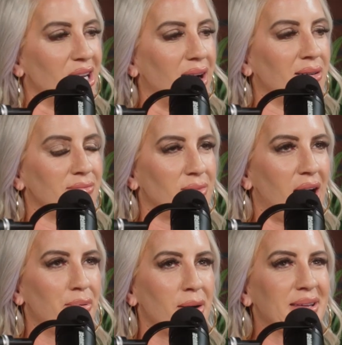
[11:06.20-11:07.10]
Yeah.
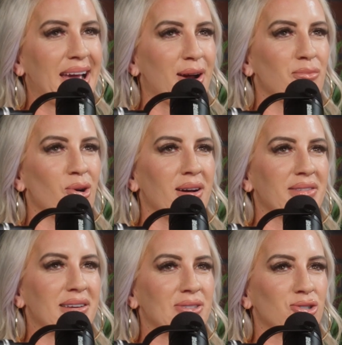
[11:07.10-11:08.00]
I probably err more on
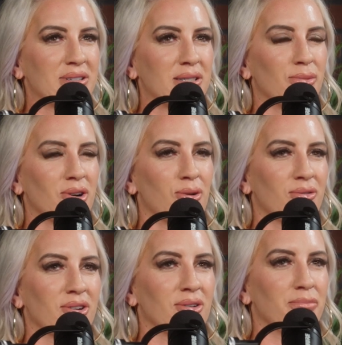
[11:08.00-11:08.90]
the street smart
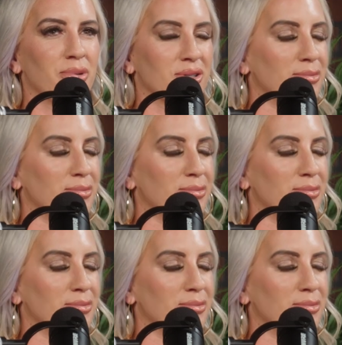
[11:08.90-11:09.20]
over book